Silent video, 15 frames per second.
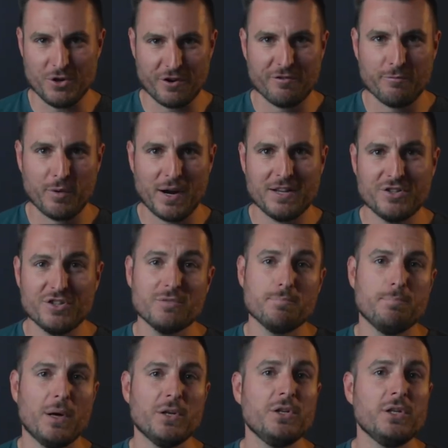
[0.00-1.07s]
nerve branches
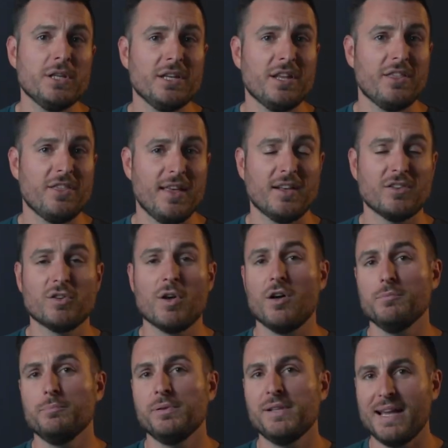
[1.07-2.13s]
bundle into things
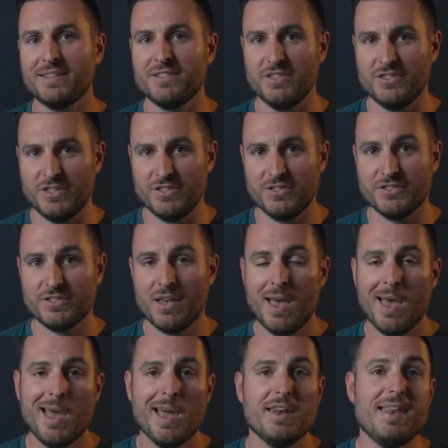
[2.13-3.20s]
called plexuses,
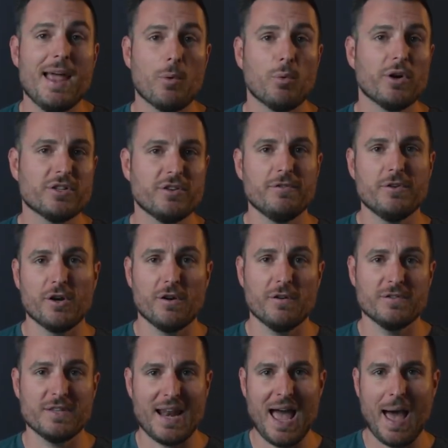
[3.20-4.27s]
networks of
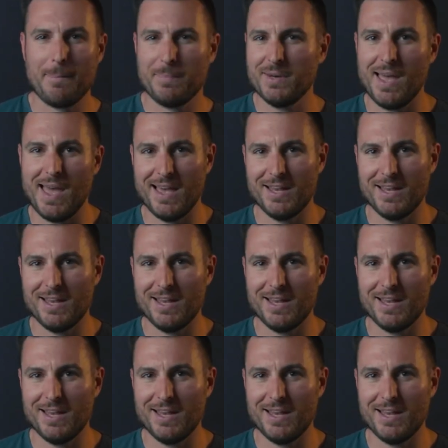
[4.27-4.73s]
nerves that happen to